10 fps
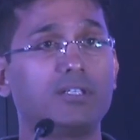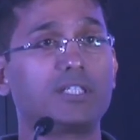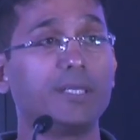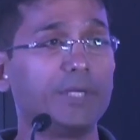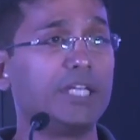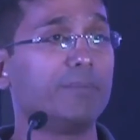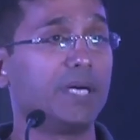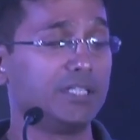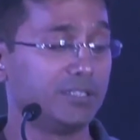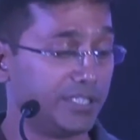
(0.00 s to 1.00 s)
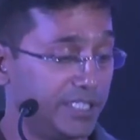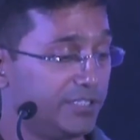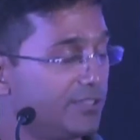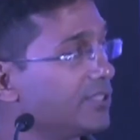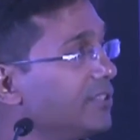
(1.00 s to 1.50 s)
keeping in mind the
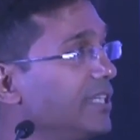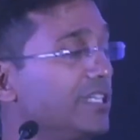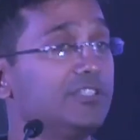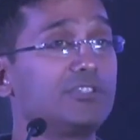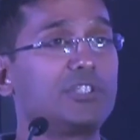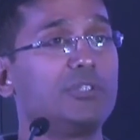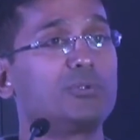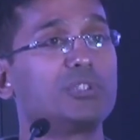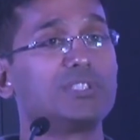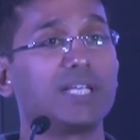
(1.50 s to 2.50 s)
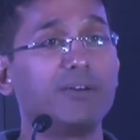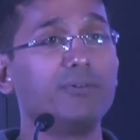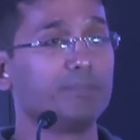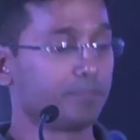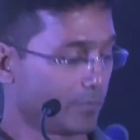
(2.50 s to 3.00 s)
needs that institutions have.
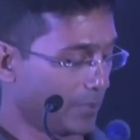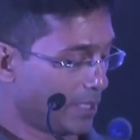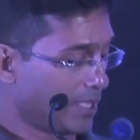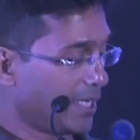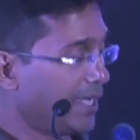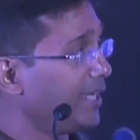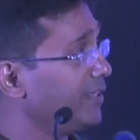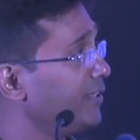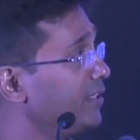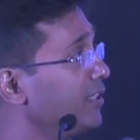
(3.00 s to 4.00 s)
And